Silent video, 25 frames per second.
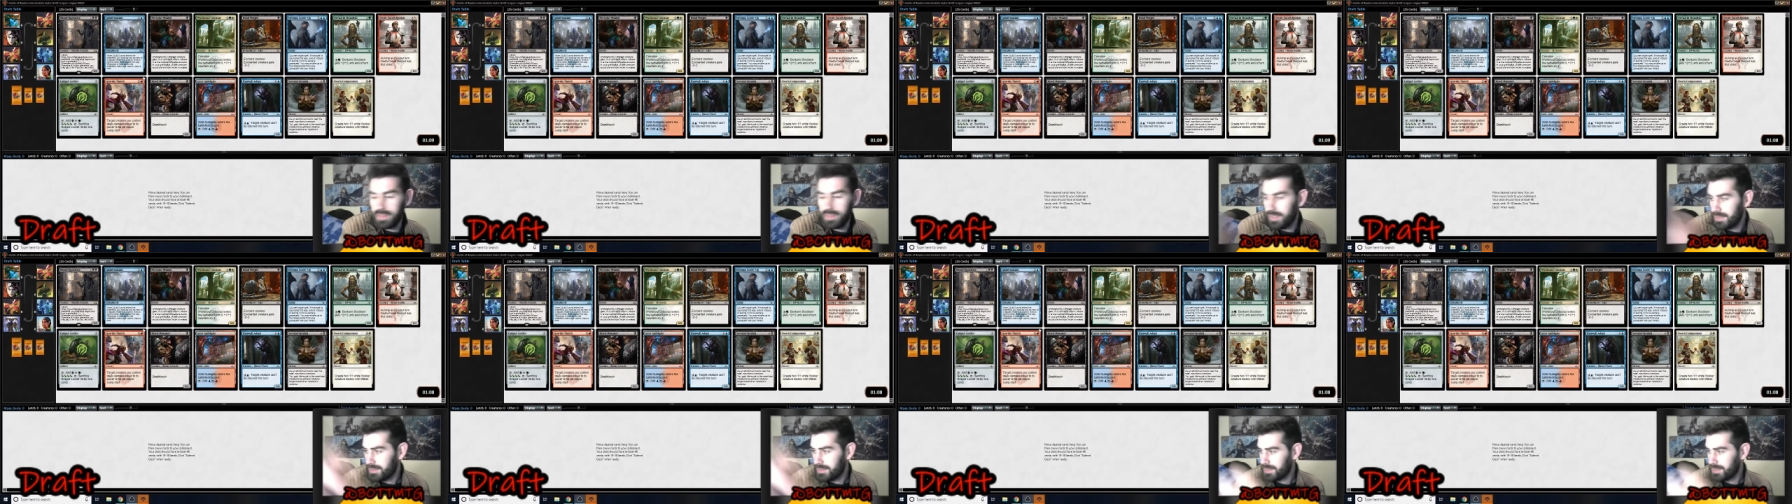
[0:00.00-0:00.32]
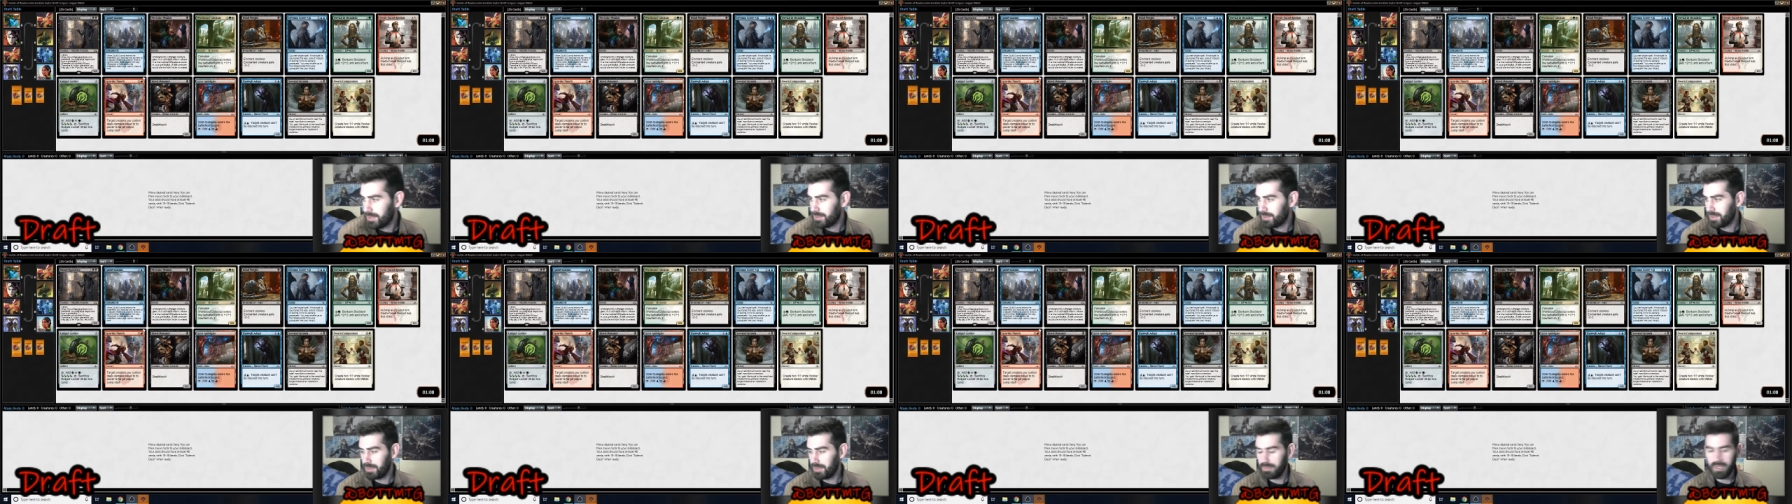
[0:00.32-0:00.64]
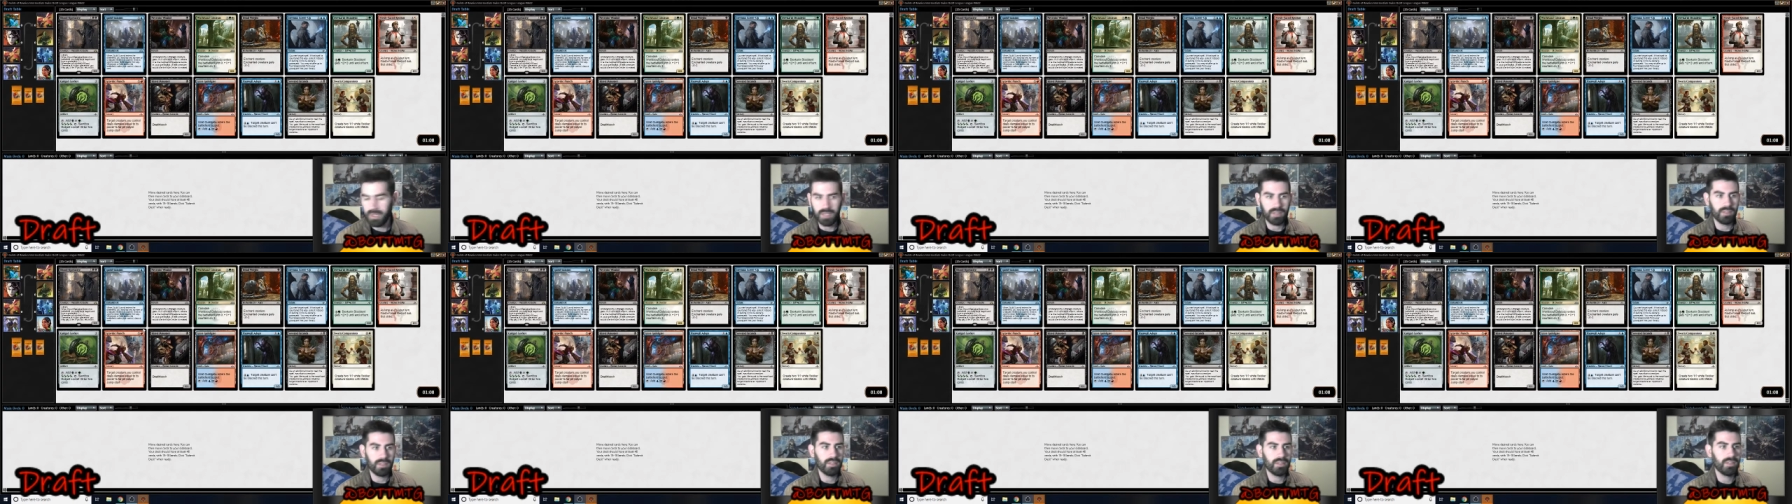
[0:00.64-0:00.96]
that's tilting
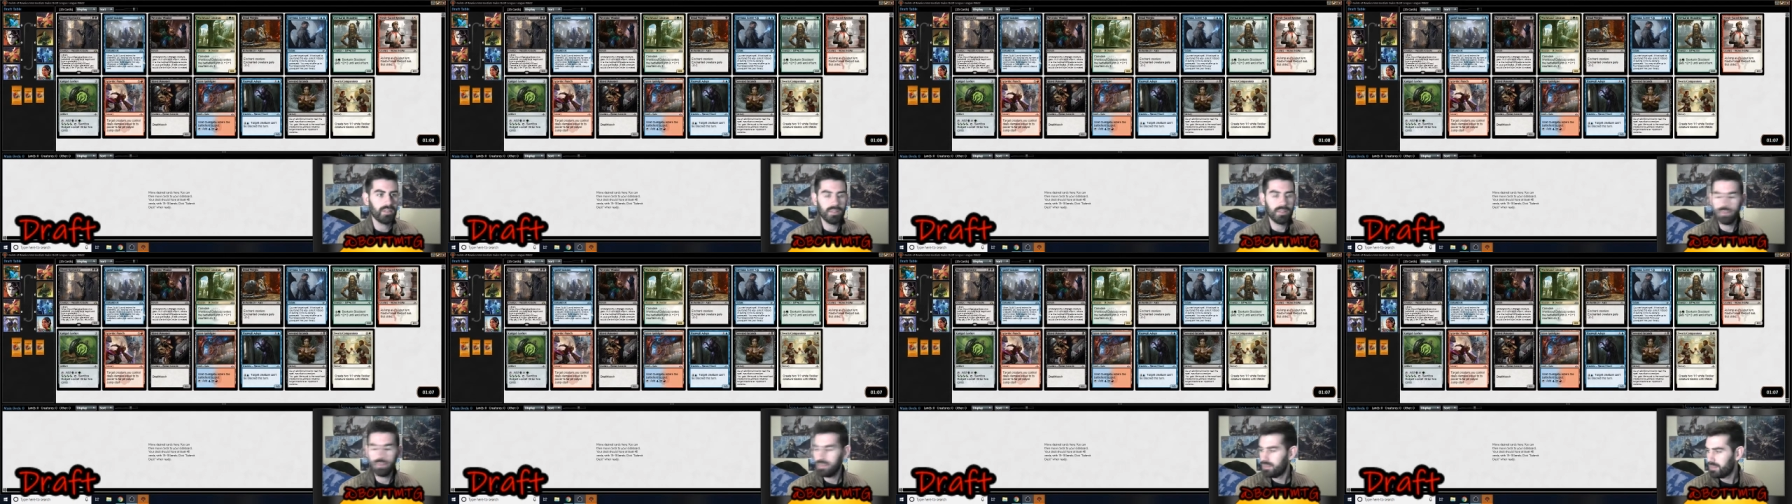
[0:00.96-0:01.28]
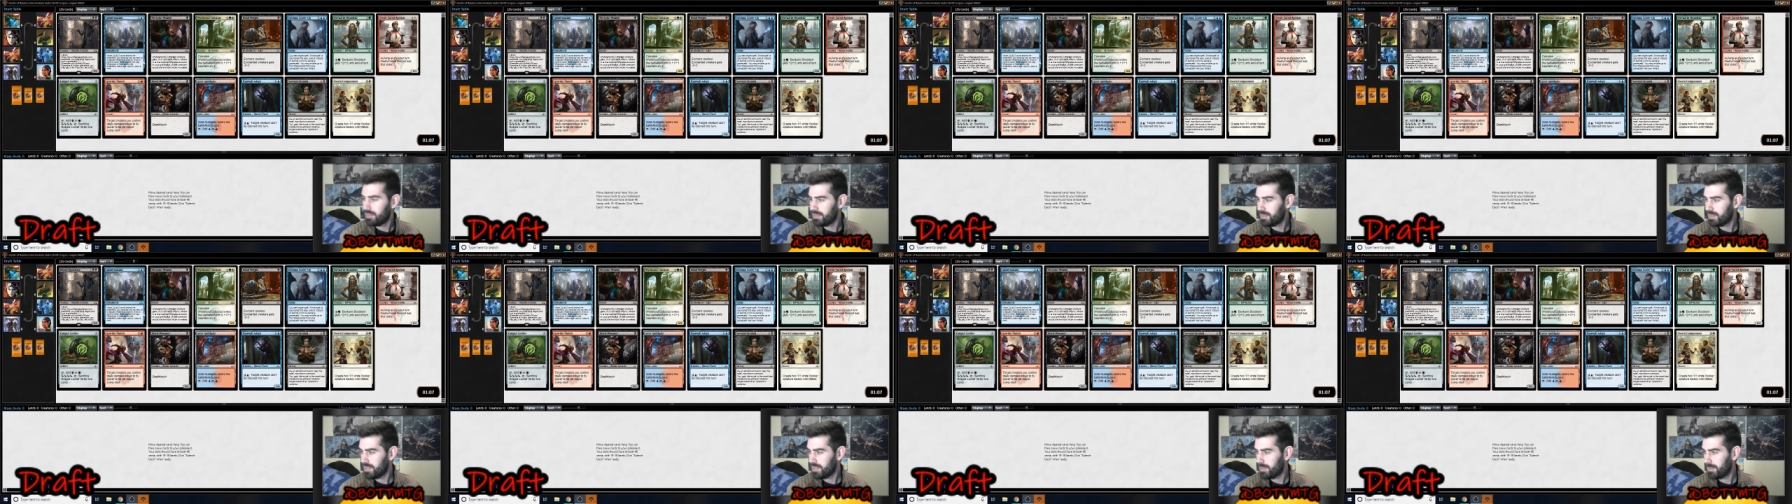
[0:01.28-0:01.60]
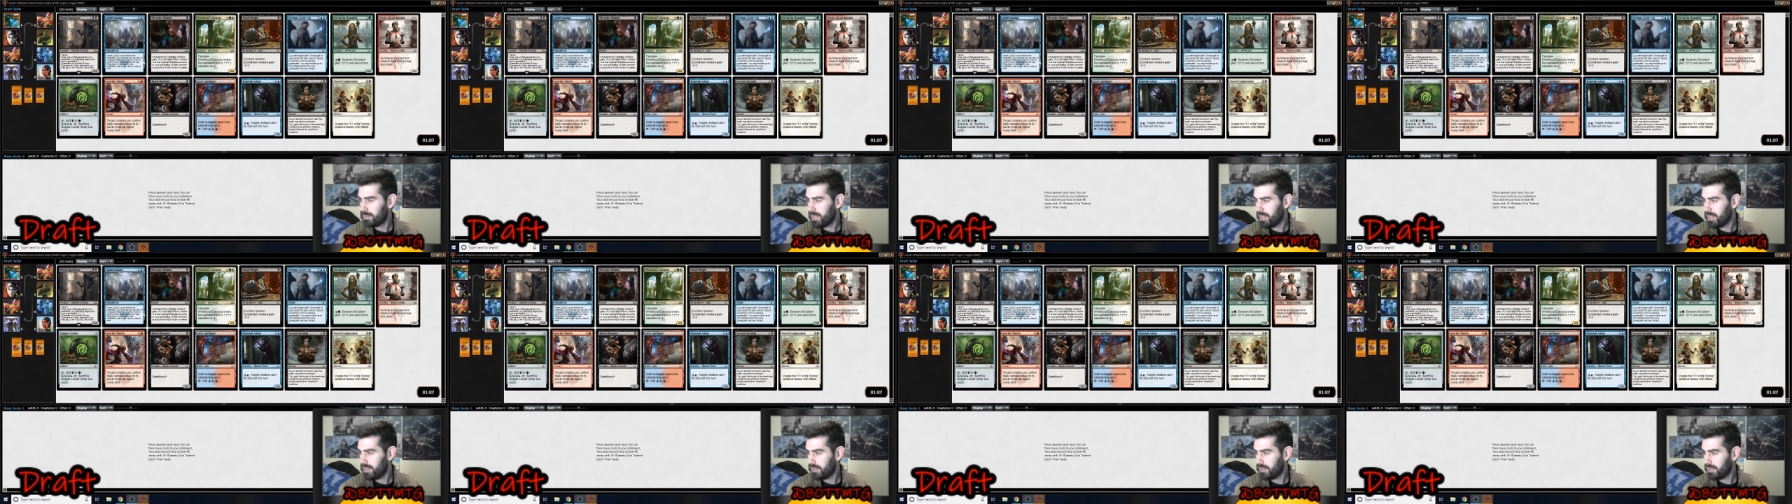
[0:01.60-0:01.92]
me. Is that
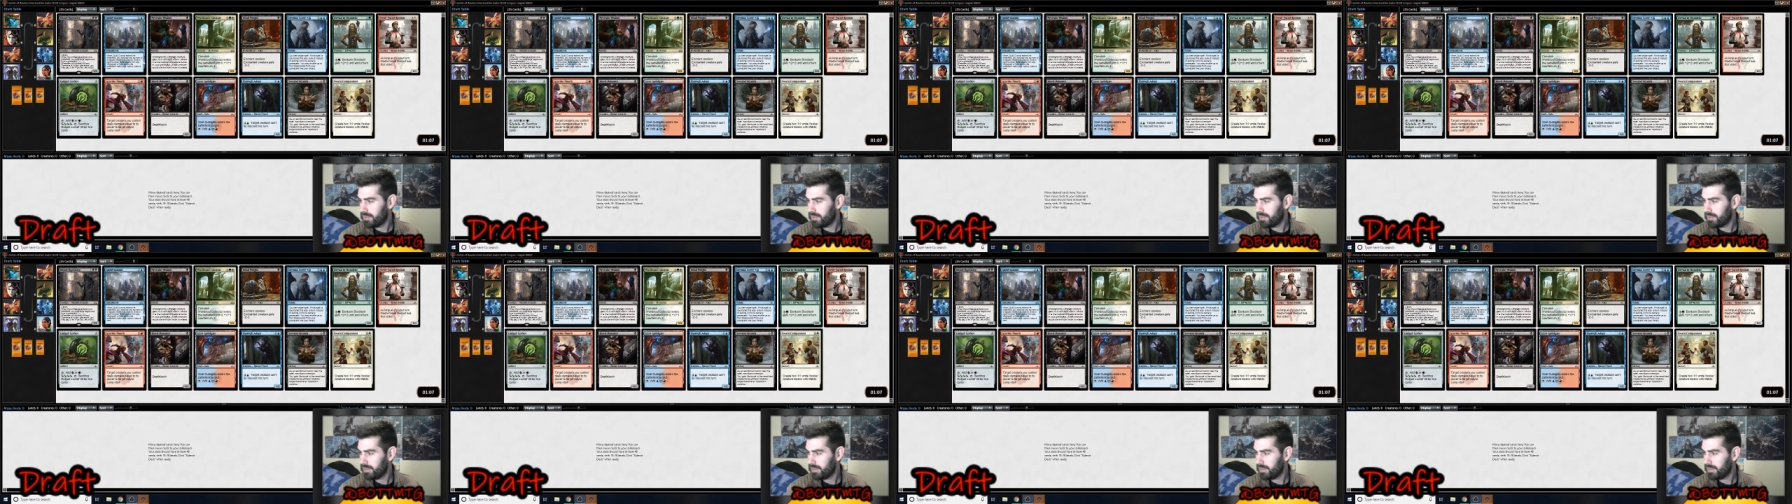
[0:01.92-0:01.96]
better?